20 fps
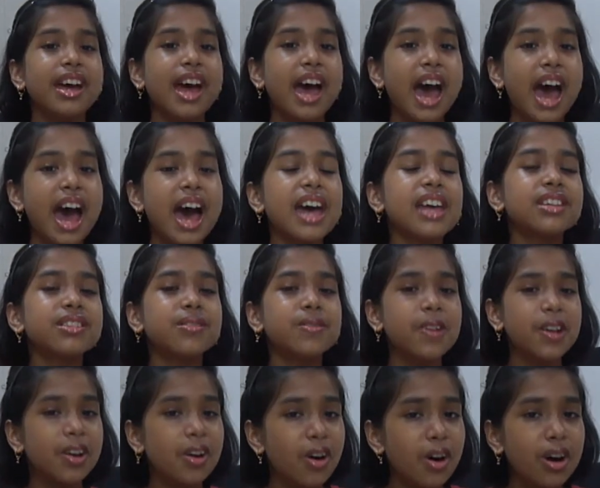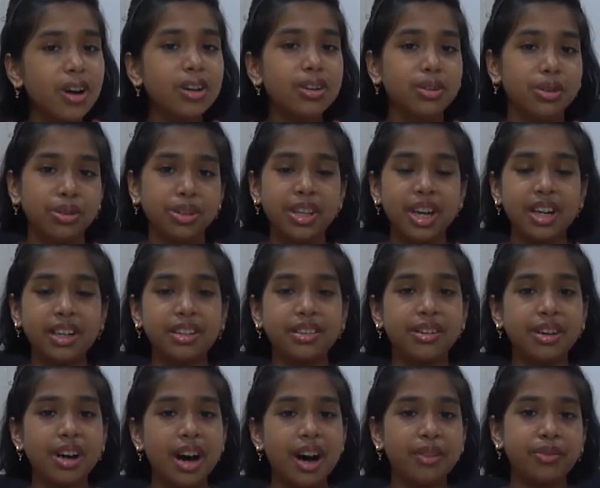as we all know that
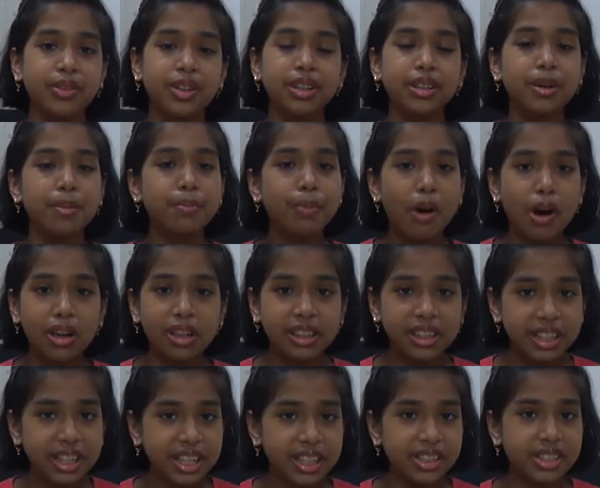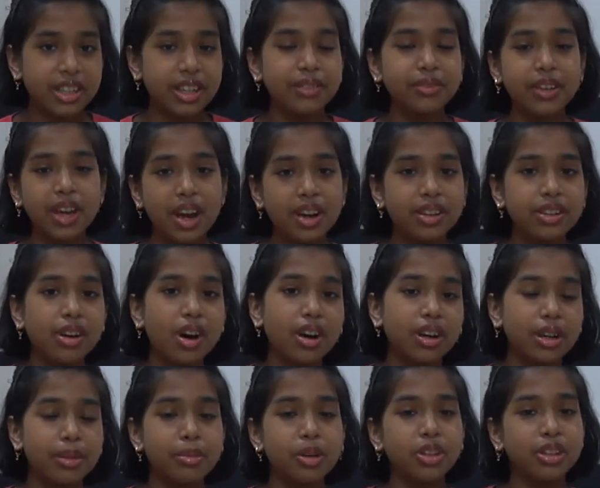after the pollination, we had
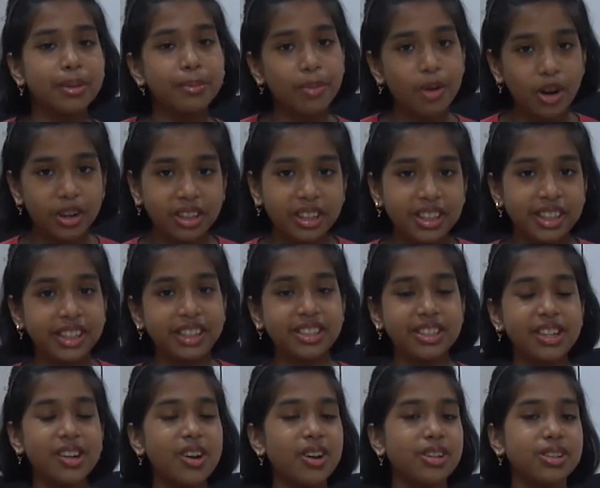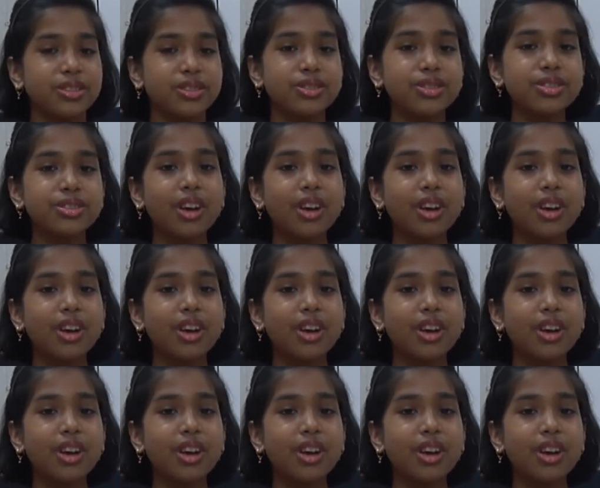talked about the pollination also.